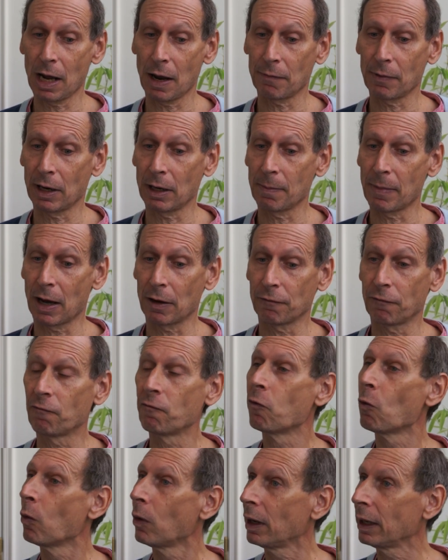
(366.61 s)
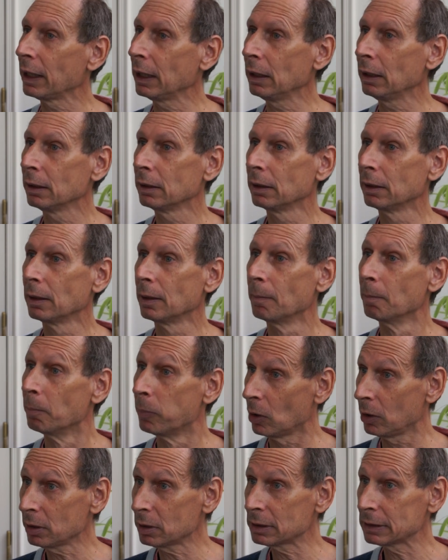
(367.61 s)
I read about 40
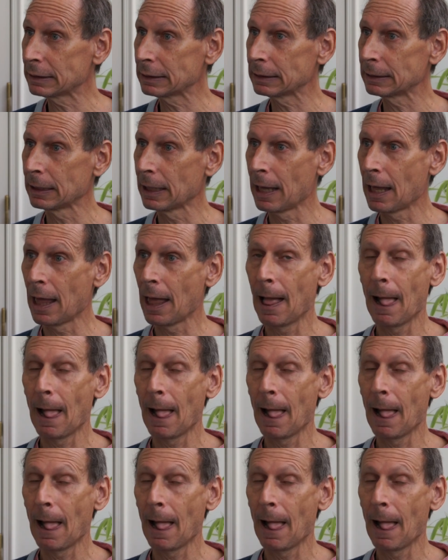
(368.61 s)
books.